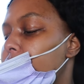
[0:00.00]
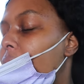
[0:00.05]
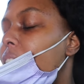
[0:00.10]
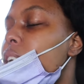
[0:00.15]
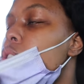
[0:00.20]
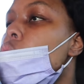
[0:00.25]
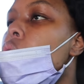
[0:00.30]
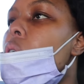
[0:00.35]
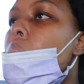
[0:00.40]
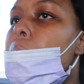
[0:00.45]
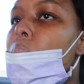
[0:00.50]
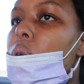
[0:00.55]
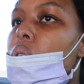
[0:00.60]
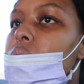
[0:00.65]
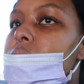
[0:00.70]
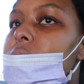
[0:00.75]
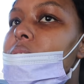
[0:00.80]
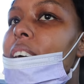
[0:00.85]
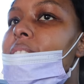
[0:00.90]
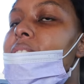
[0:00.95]
I took a
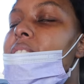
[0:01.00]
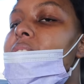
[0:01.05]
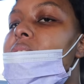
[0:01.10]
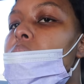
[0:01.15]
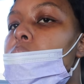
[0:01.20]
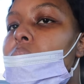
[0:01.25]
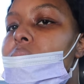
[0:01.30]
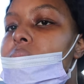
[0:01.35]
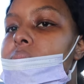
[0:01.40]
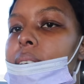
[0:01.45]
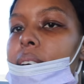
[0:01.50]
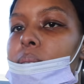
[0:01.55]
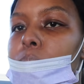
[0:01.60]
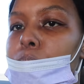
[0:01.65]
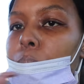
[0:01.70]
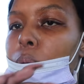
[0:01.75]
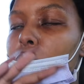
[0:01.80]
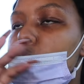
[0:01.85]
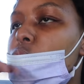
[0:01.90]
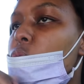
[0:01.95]
Bolt and then it was saying
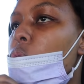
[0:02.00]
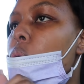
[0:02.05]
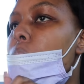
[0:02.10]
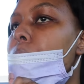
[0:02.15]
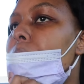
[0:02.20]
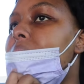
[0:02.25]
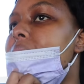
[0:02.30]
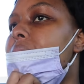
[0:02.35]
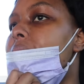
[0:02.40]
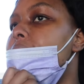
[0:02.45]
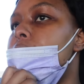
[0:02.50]
Bolt for women,